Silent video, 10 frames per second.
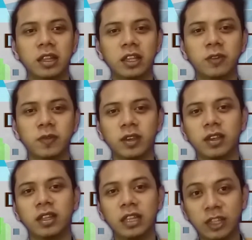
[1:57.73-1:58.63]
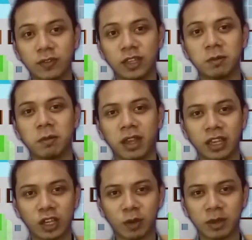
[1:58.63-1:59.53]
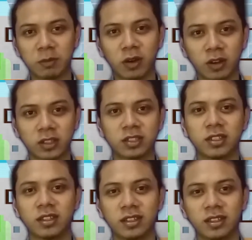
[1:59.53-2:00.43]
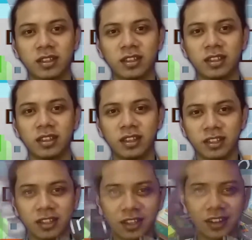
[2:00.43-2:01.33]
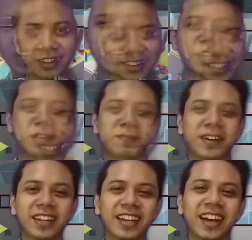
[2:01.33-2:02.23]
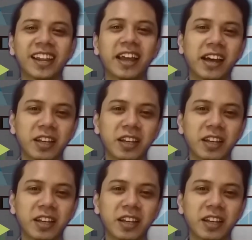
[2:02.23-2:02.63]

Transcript: leave in my comment box in here. The parking area